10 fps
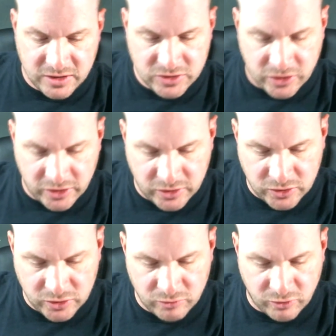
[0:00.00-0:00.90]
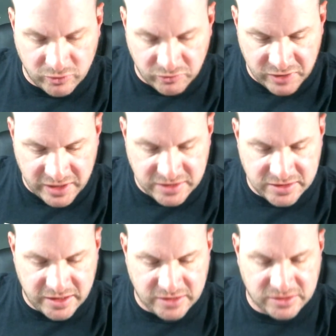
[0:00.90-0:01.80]
Target cube. Roll 3 dice
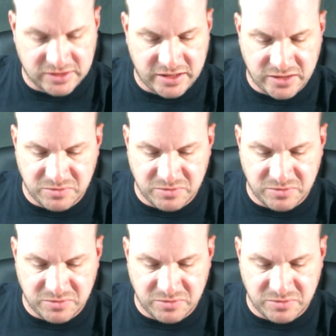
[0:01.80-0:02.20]
test. Success